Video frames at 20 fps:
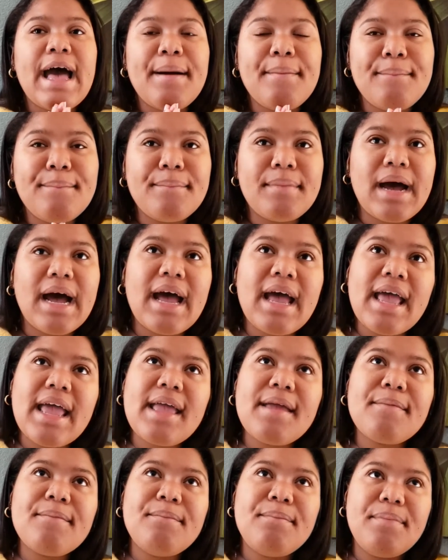
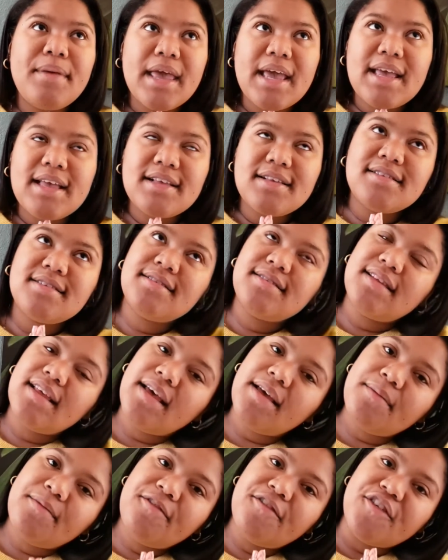My biggest
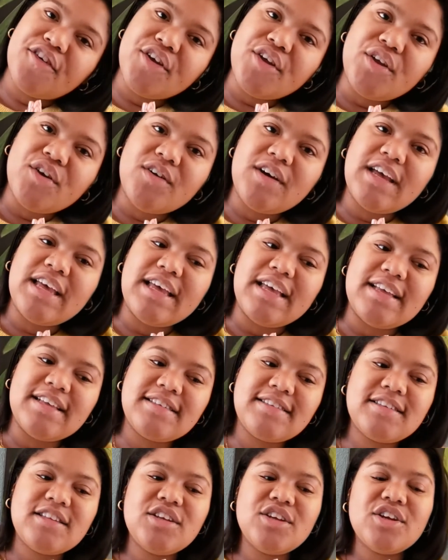tip for you
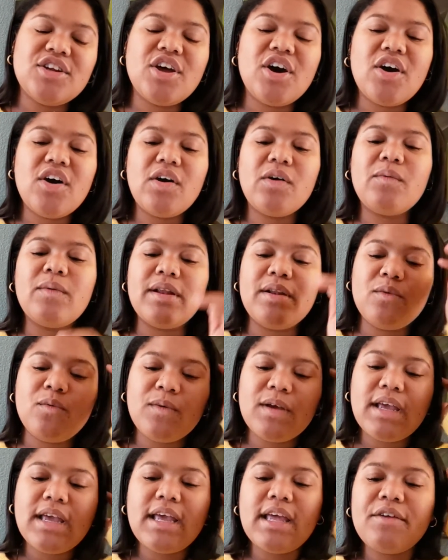is, when
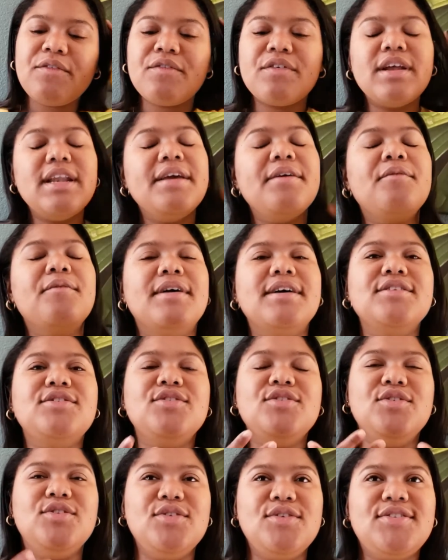we really want
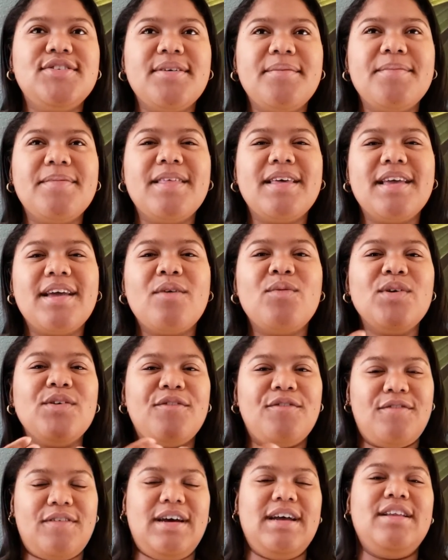to do something, we
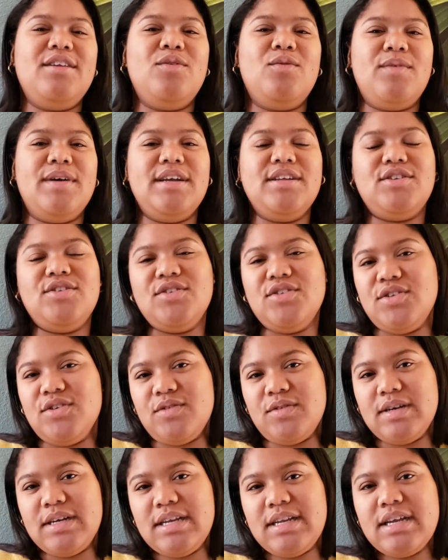find a way to
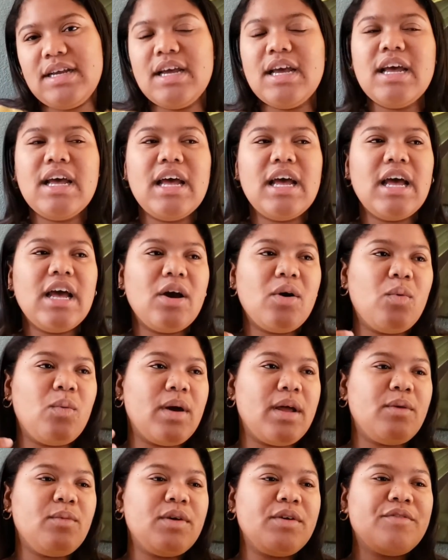do it.
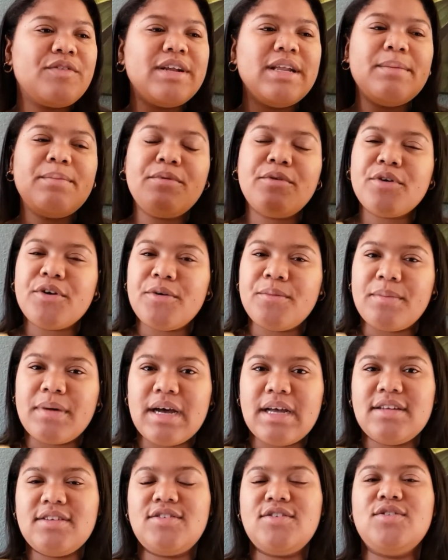When we really put our
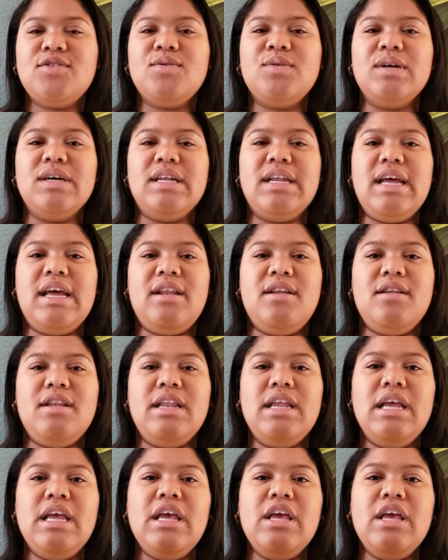minds to it and